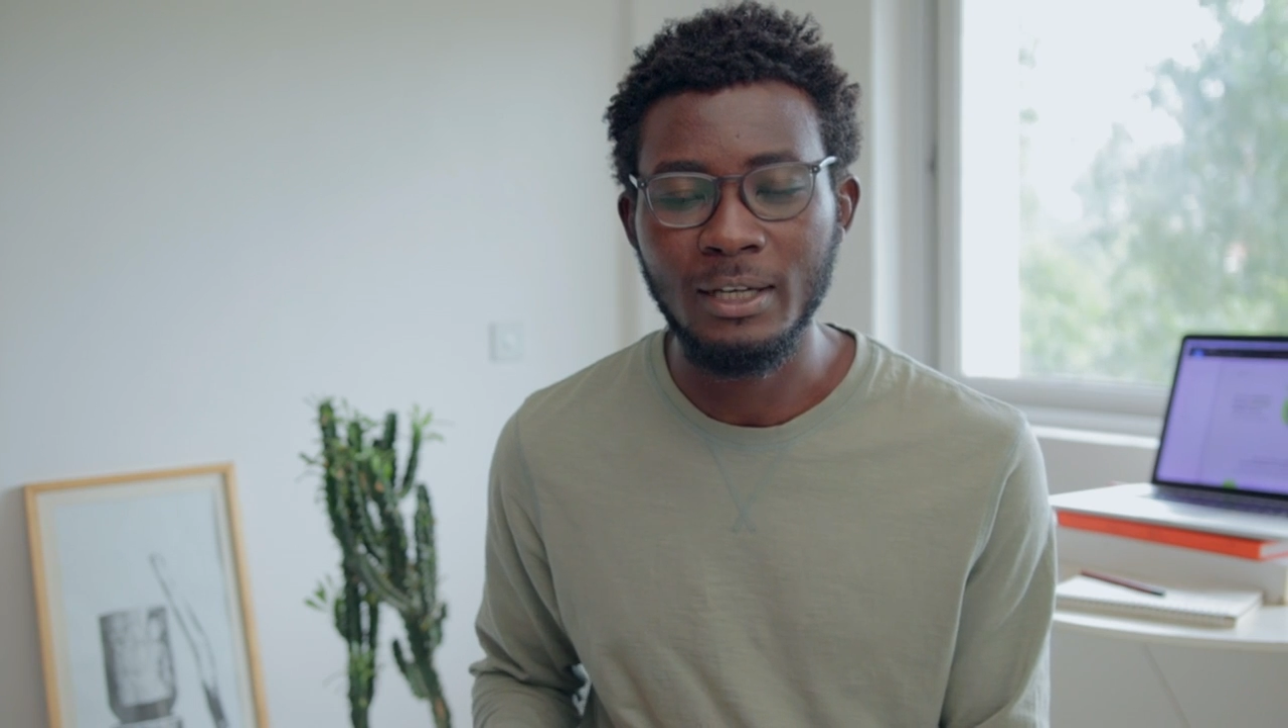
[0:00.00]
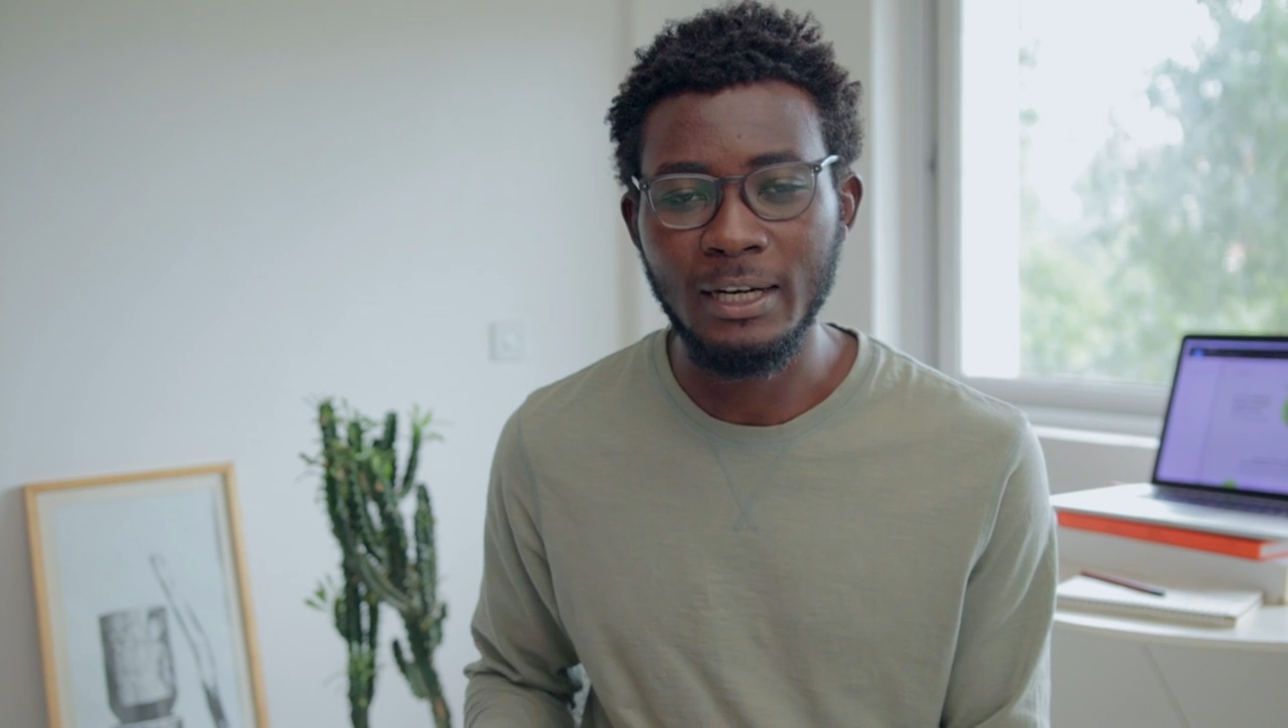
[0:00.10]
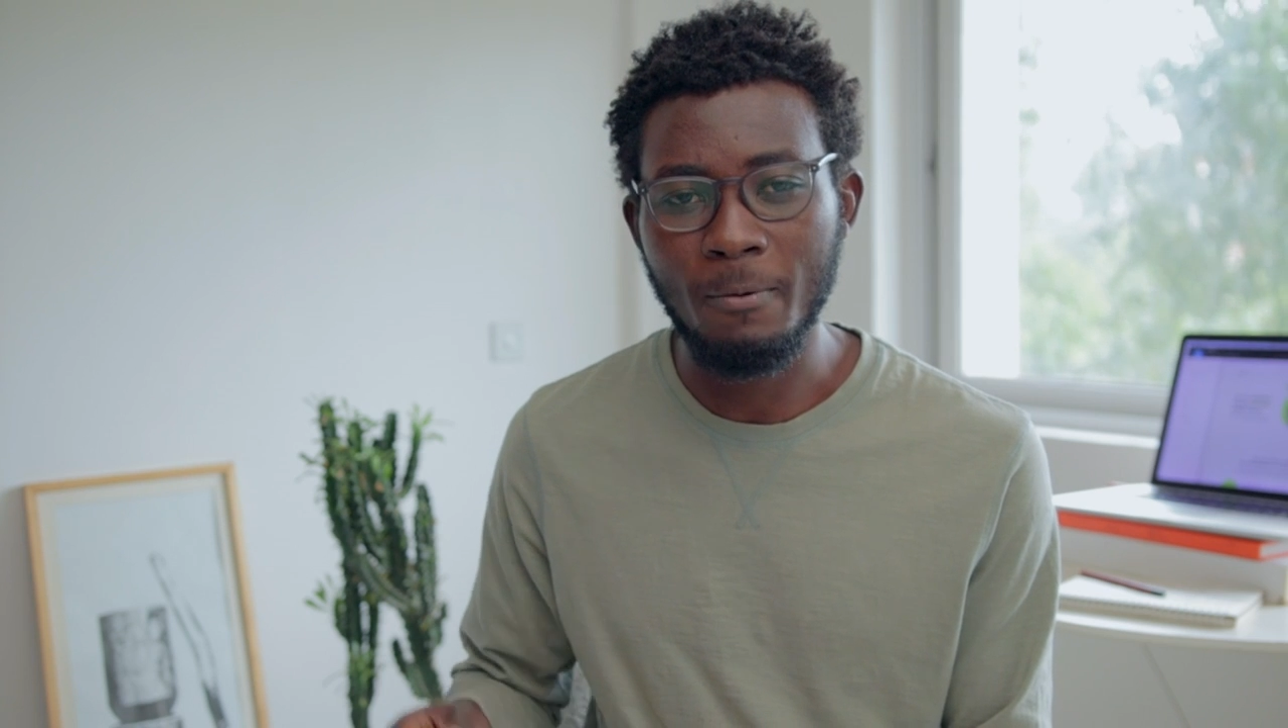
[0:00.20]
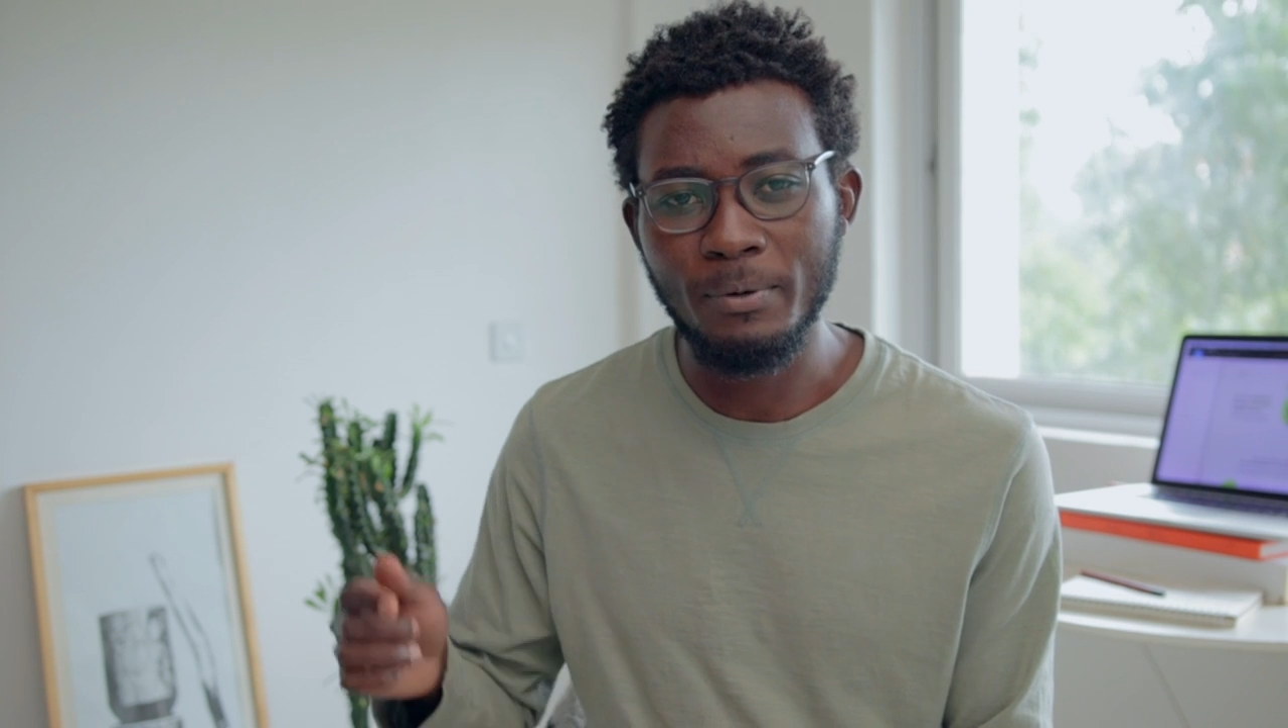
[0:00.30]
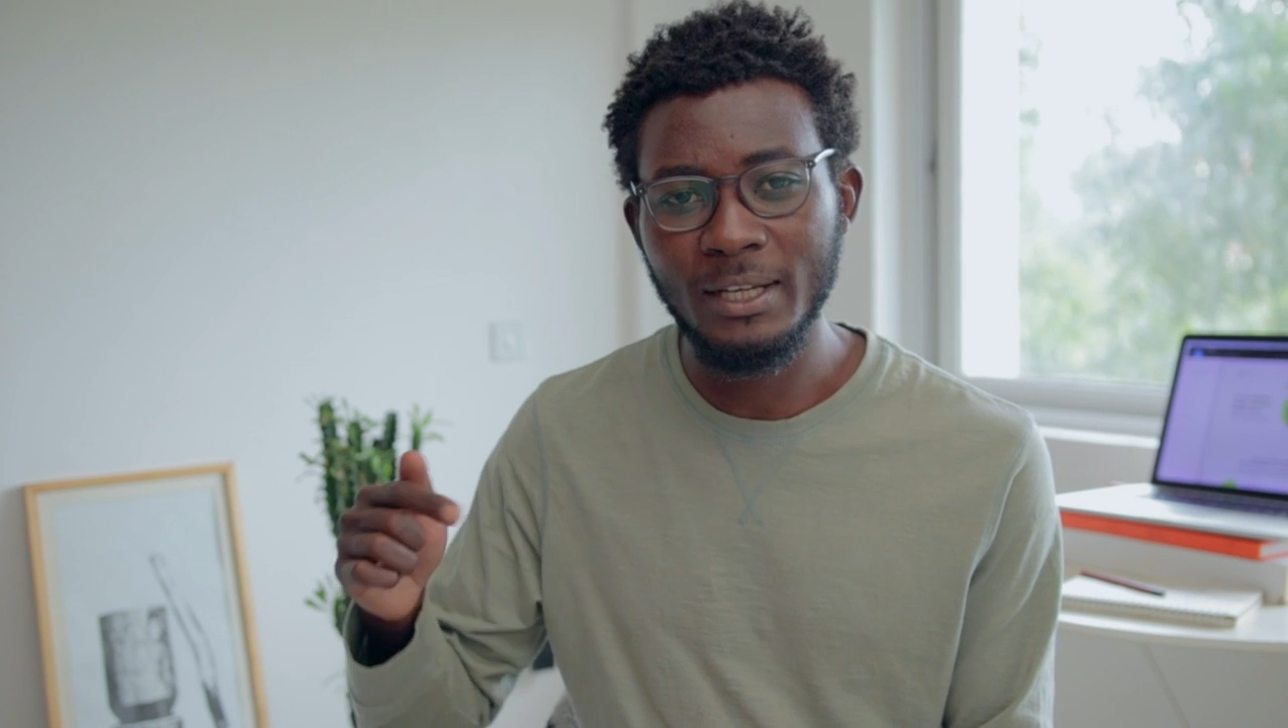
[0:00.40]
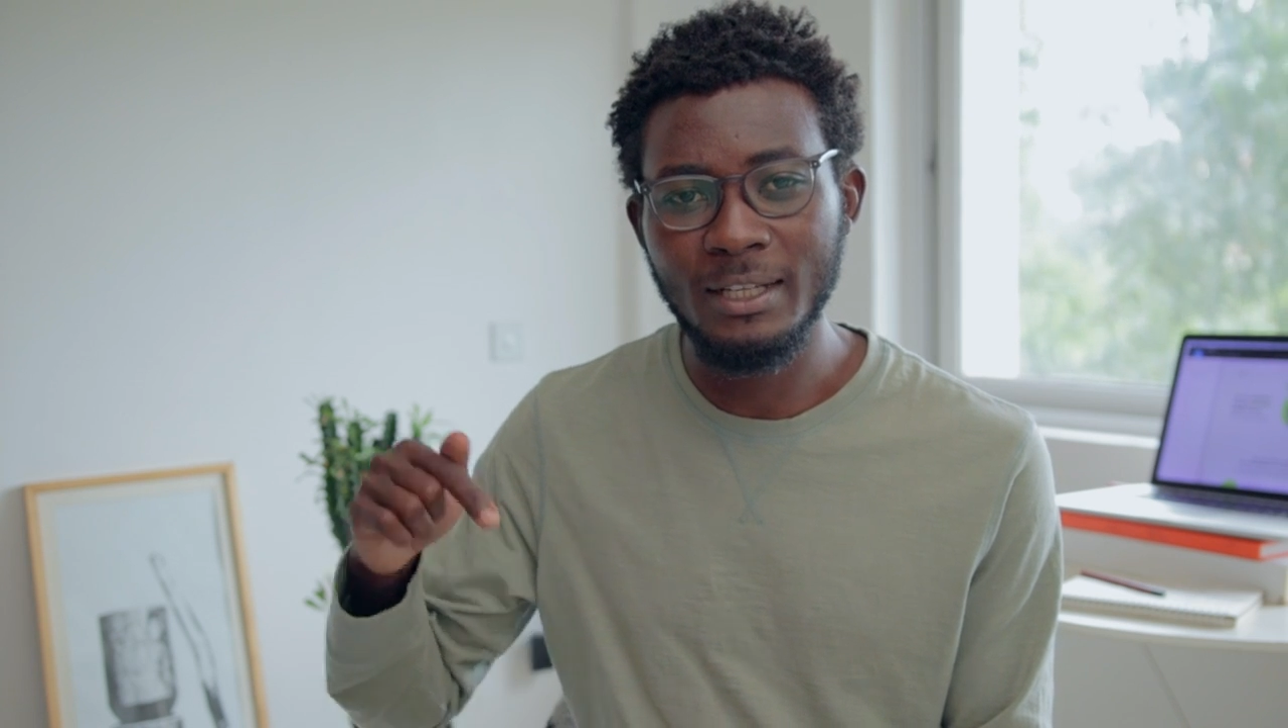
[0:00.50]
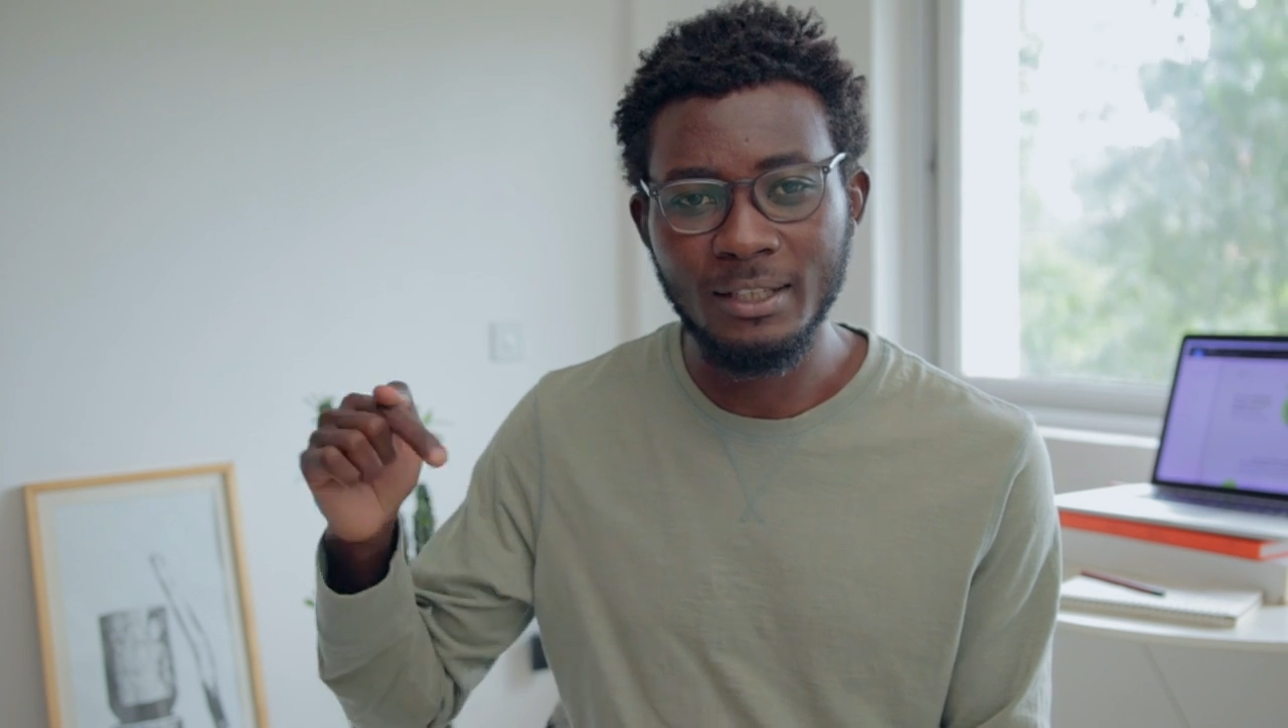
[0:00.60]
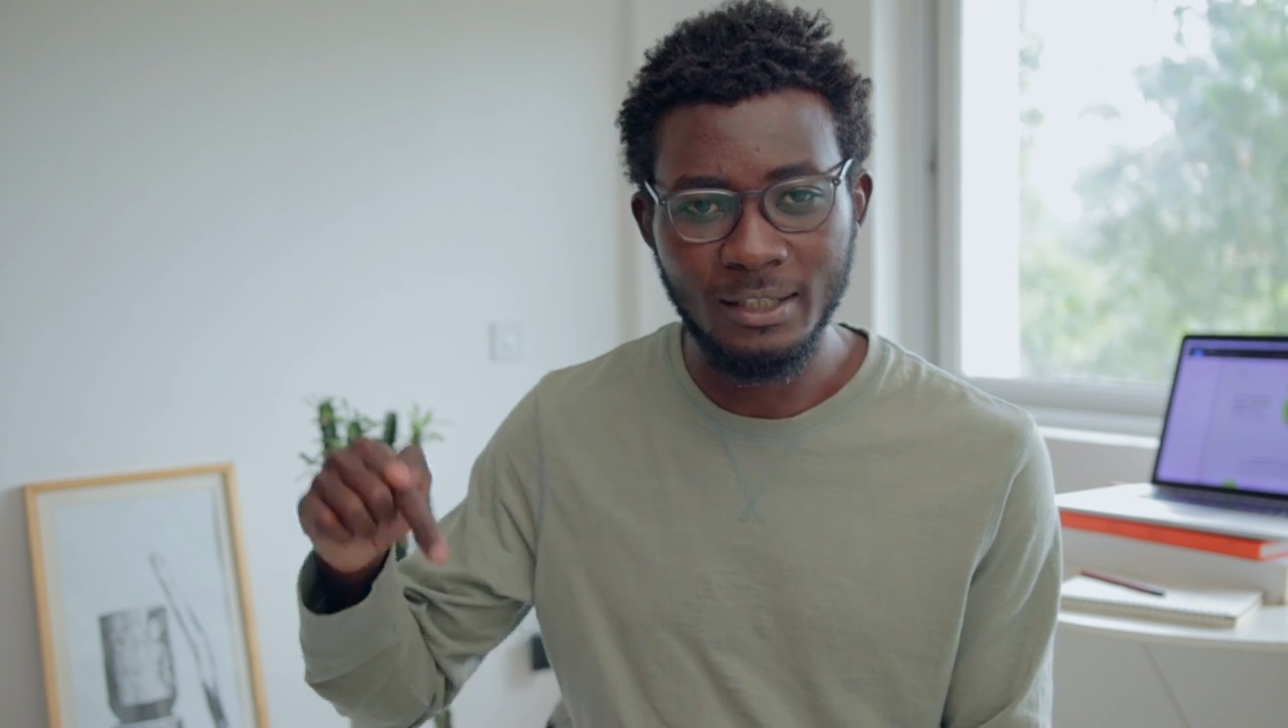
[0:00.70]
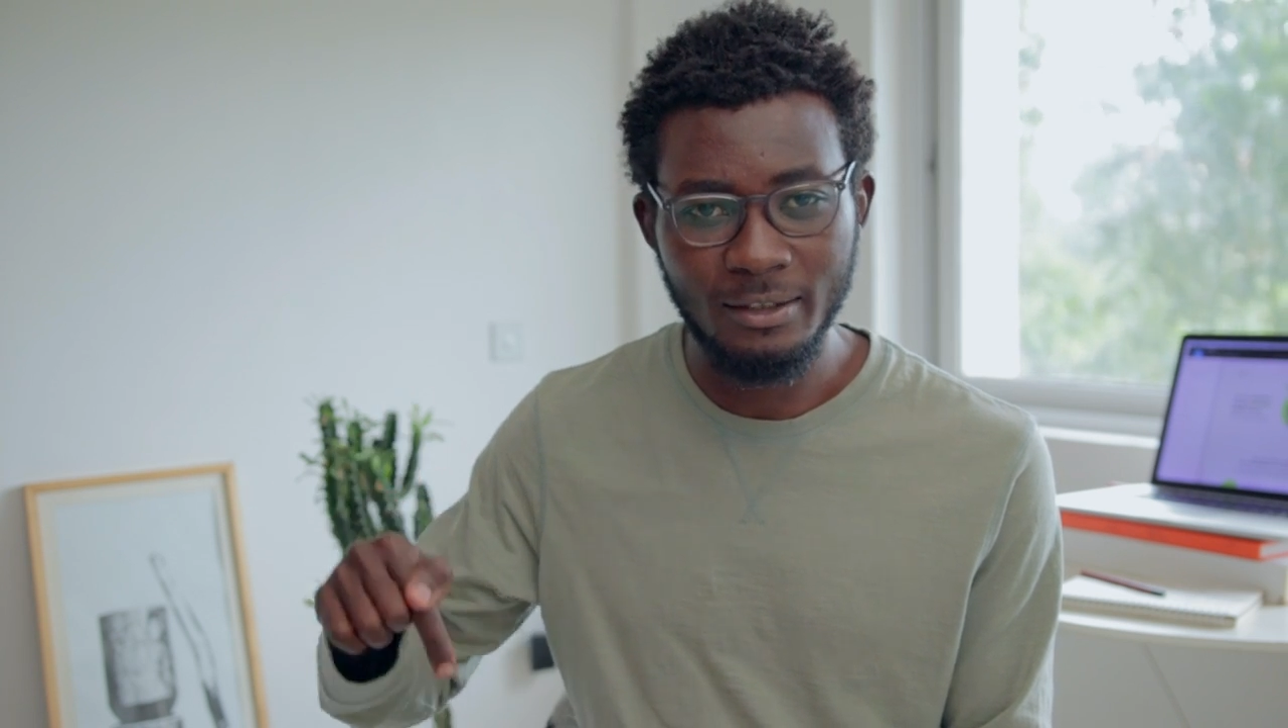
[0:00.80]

And I'll put a link in